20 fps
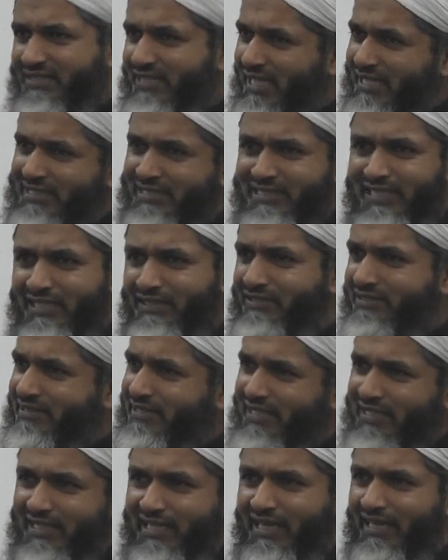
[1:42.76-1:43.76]
He's like,
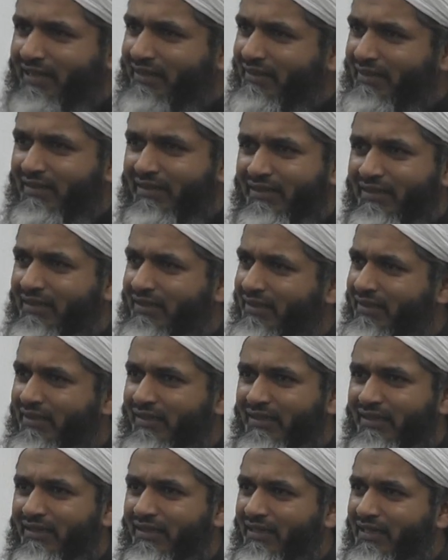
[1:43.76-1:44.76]
seriously, girl?
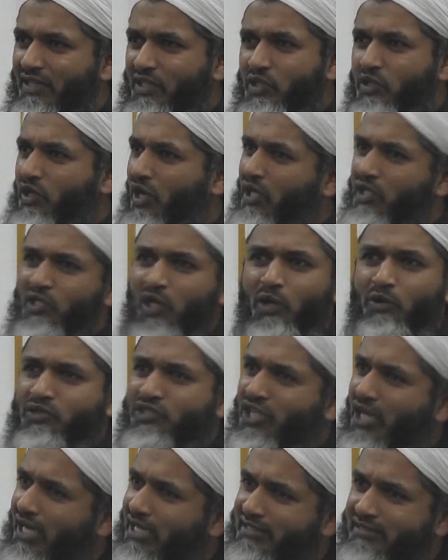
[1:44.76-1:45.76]
You got
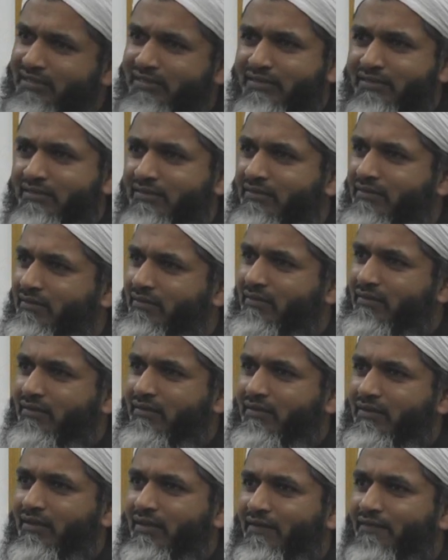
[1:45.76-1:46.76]
no chance.
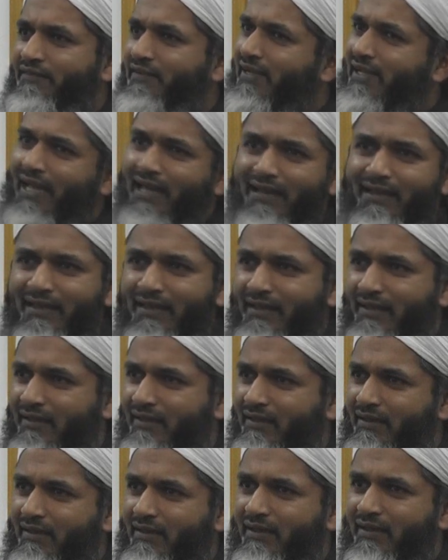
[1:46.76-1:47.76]
Forget it.